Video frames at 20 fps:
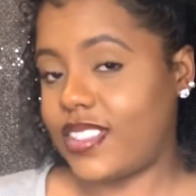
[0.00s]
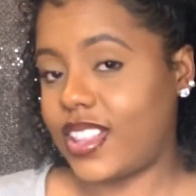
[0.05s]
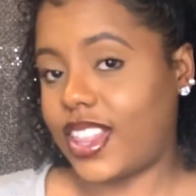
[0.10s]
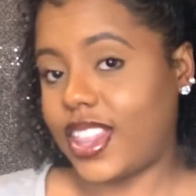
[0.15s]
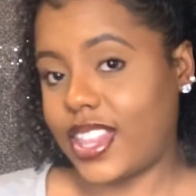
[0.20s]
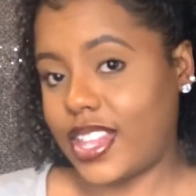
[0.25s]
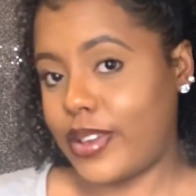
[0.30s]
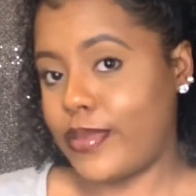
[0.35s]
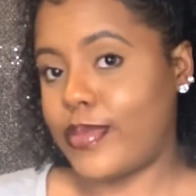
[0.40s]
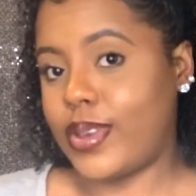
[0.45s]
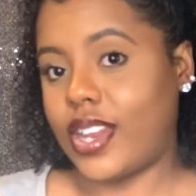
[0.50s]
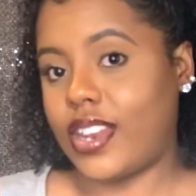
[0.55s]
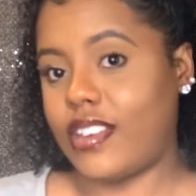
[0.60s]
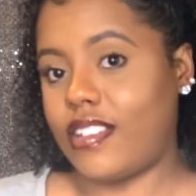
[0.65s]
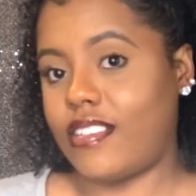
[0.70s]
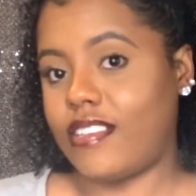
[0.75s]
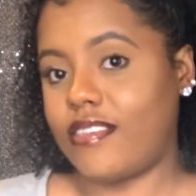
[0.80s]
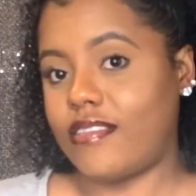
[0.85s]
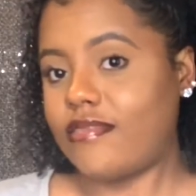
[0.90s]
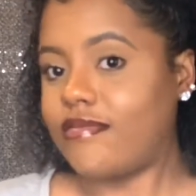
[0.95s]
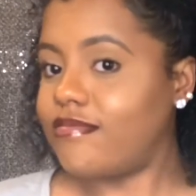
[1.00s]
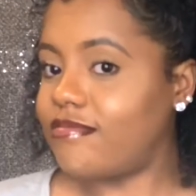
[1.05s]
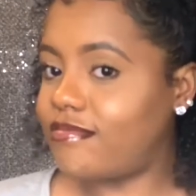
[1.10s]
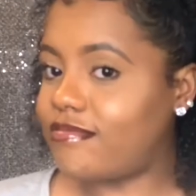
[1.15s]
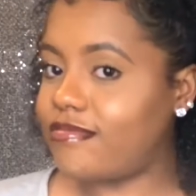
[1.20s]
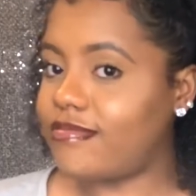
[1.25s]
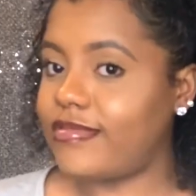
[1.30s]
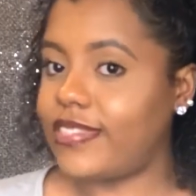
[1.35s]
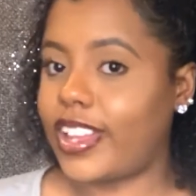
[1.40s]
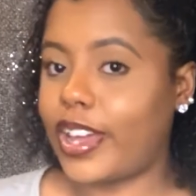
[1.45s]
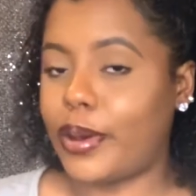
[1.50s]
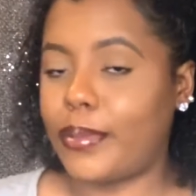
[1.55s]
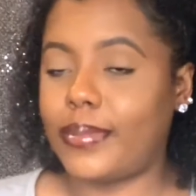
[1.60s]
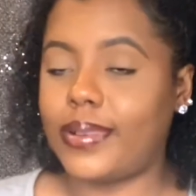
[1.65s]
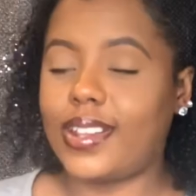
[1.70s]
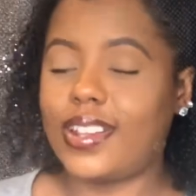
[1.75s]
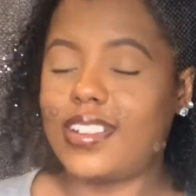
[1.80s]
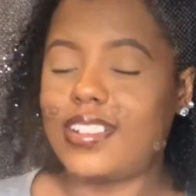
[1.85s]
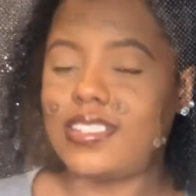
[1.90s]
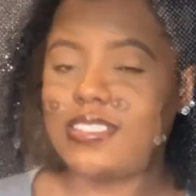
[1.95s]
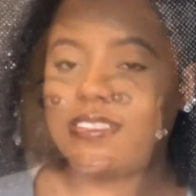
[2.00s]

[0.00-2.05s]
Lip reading: Let me know down below.